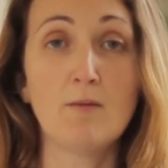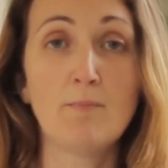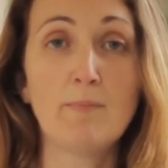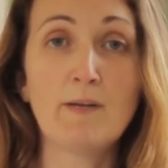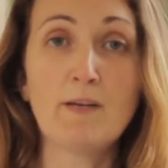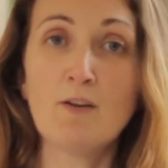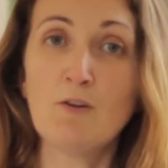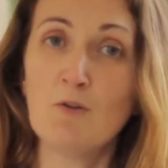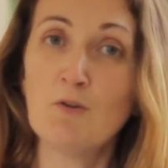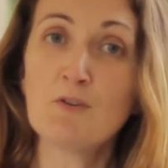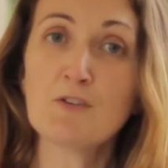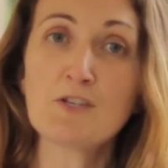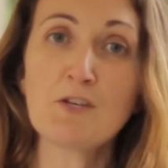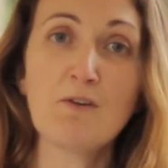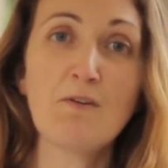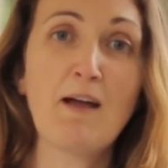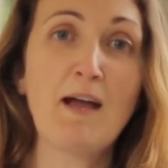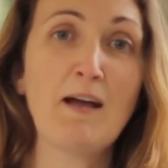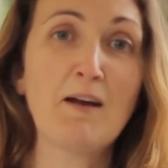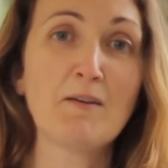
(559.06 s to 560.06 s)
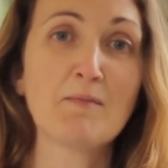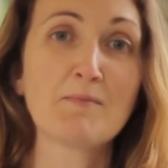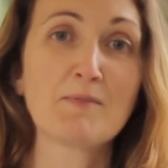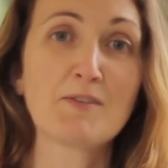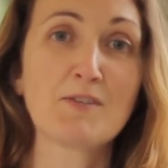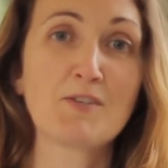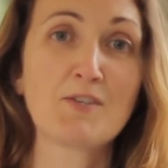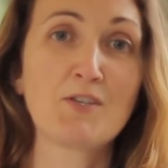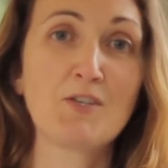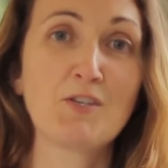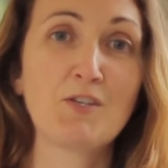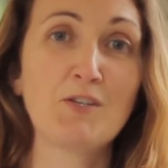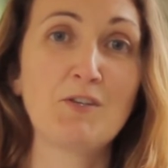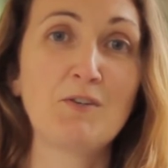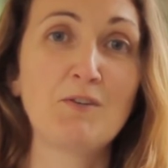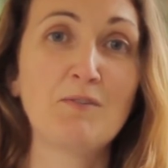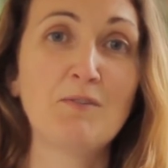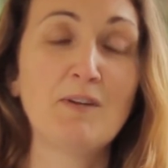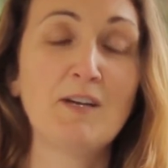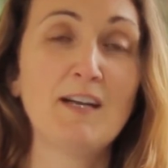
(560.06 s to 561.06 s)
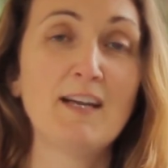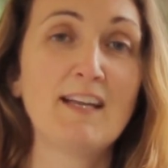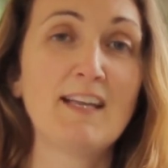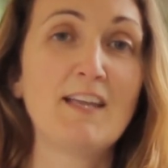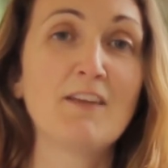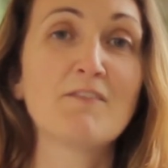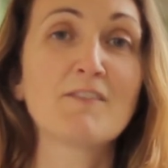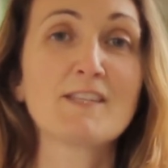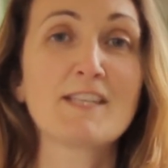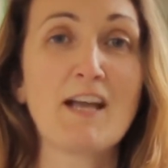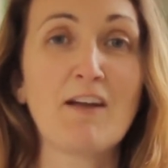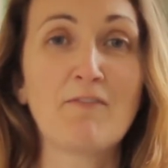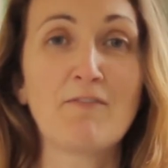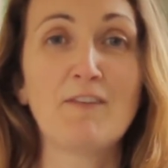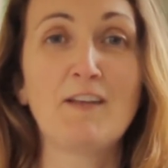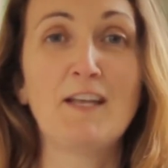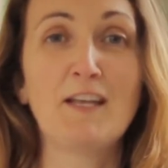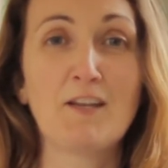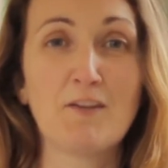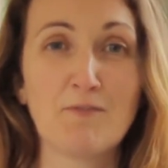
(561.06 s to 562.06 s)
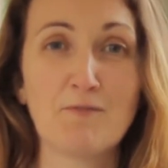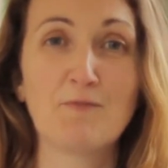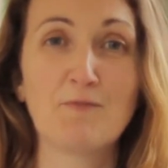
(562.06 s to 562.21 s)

but it also helps to give us that feeling of